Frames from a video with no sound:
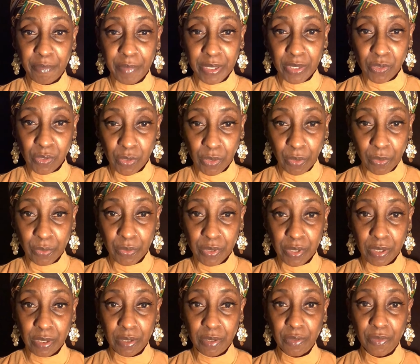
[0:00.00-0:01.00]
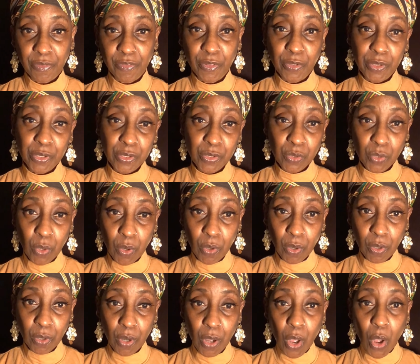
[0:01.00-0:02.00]
been chosen for a
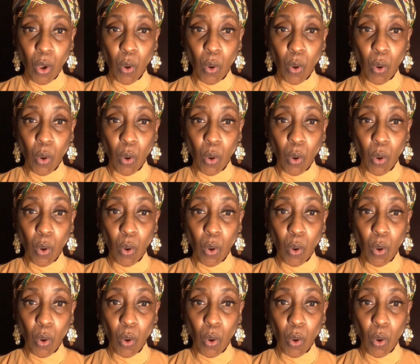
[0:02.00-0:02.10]
song